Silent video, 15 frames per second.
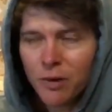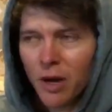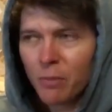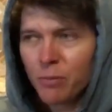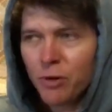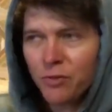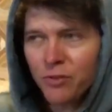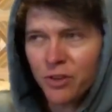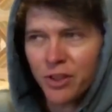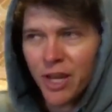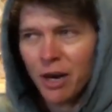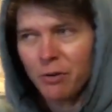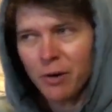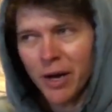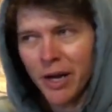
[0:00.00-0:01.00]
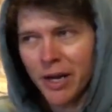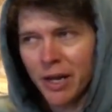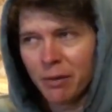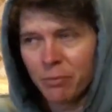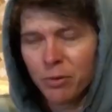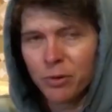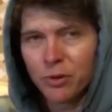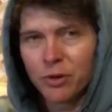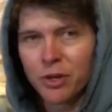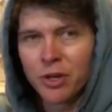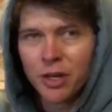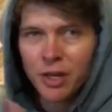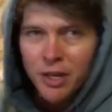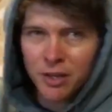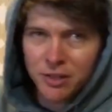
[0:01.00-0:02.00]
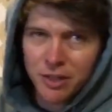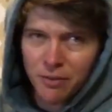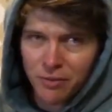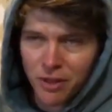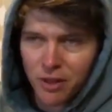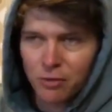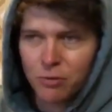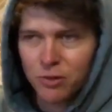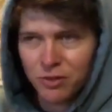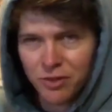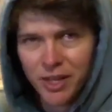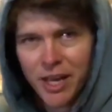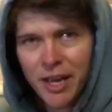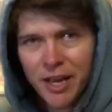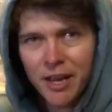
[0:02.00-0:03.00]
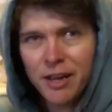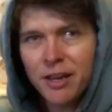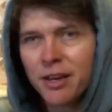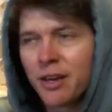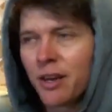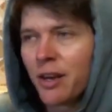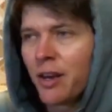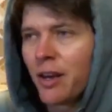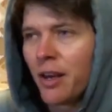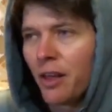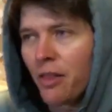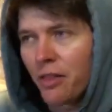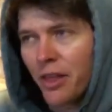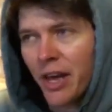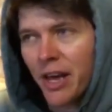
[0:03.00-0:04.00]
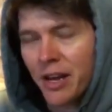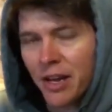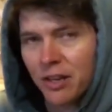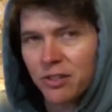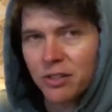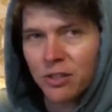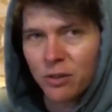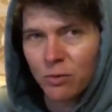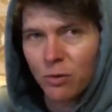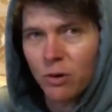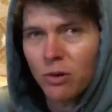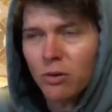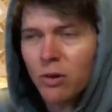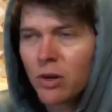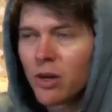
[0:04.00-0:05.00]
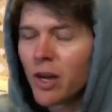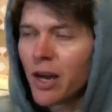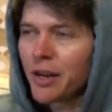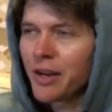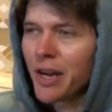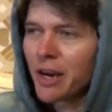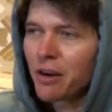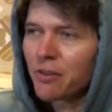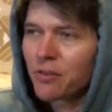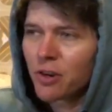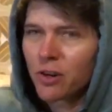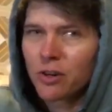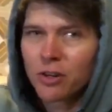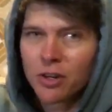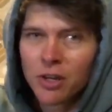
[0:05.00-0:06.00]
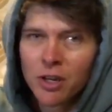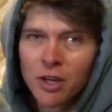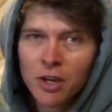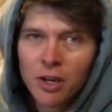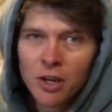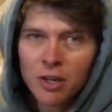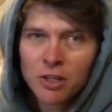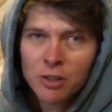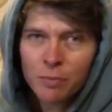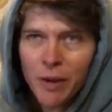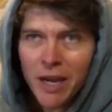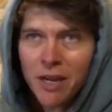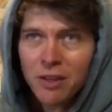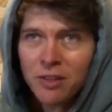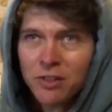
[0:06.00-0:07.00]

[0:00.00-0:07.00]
I moved it that way and put something that was there next to the wall. And now I've got space.